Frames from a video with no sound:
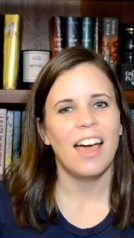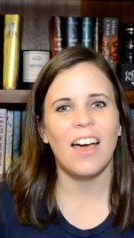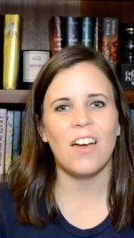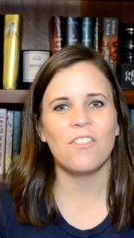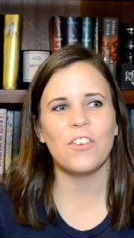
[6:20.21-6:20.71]

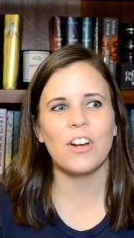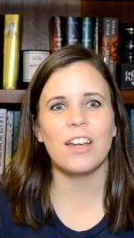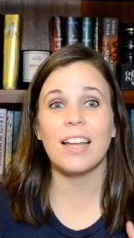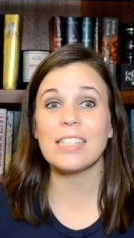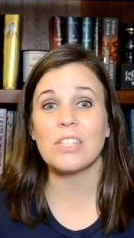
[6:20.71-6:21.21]
Um, for
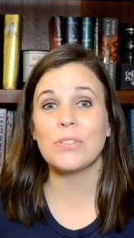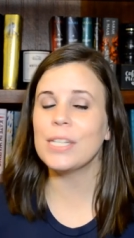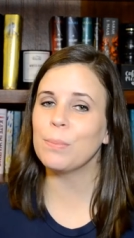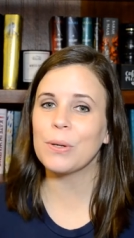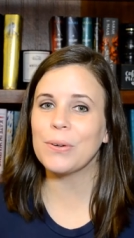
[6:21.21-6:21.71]
a not so
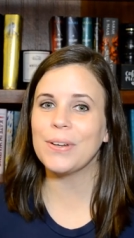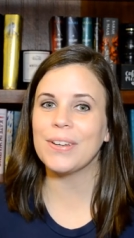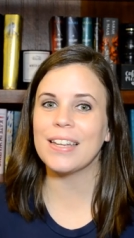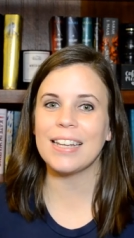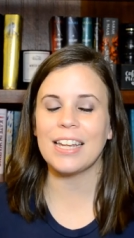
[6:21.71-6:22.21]

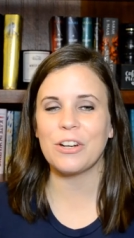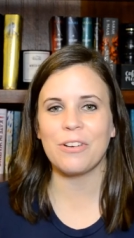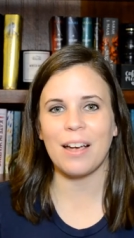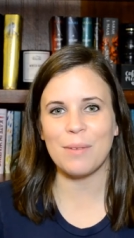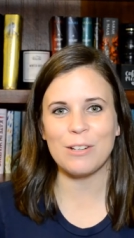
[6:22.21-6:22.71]
typical
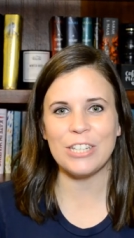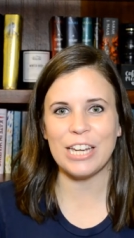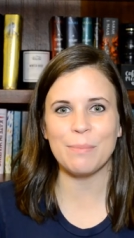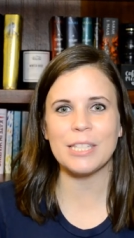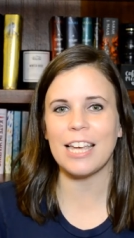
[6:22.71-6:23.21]
NaNoWriMo
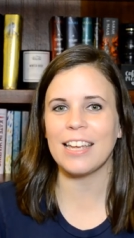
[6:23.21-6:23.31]
tips.